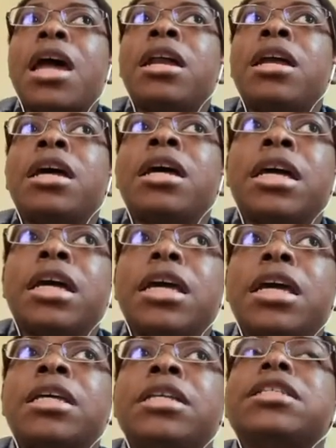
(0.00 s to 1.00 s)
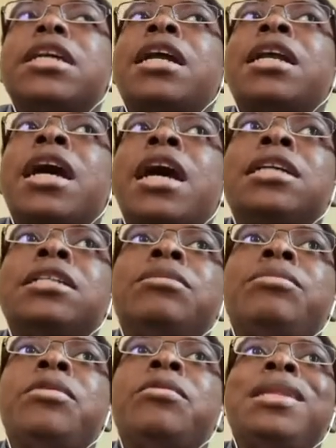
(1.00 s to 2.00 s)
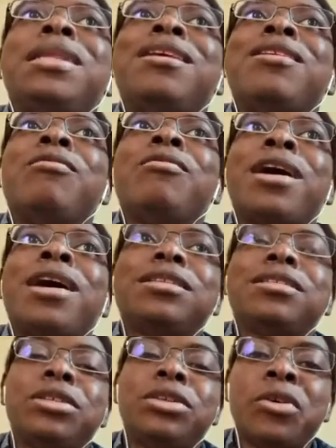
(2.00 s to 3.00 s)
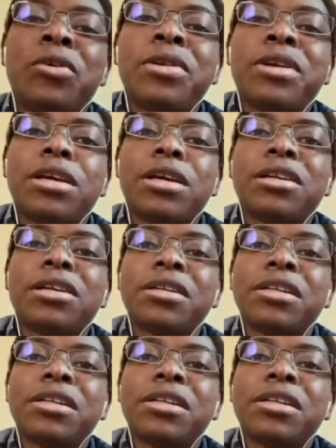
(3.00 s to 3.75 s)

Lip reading: have to be at a younger age, and it has to be with the right